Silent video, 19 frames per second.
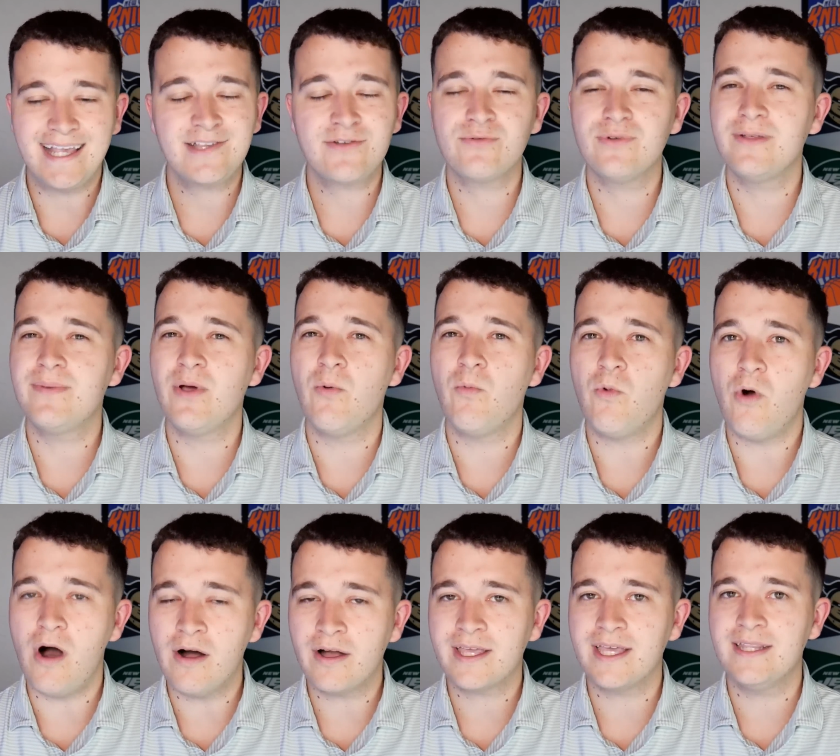hasn't really been
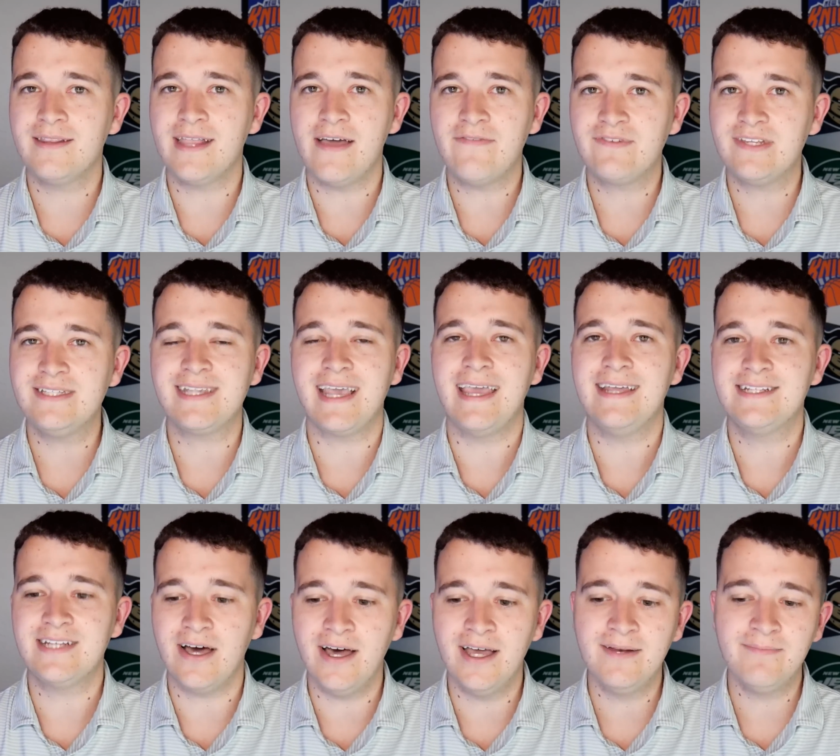walking lefties
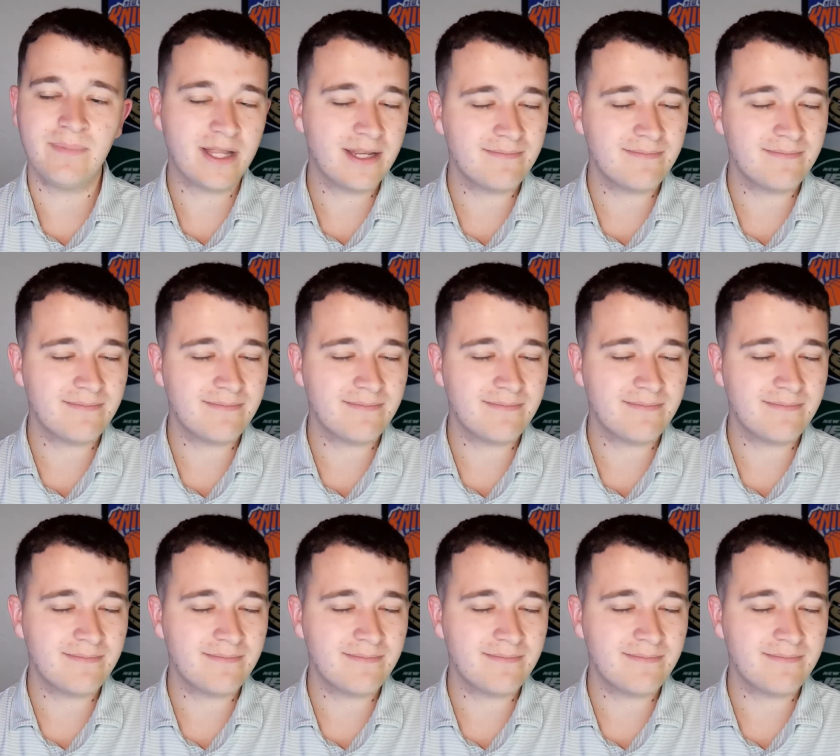a ton,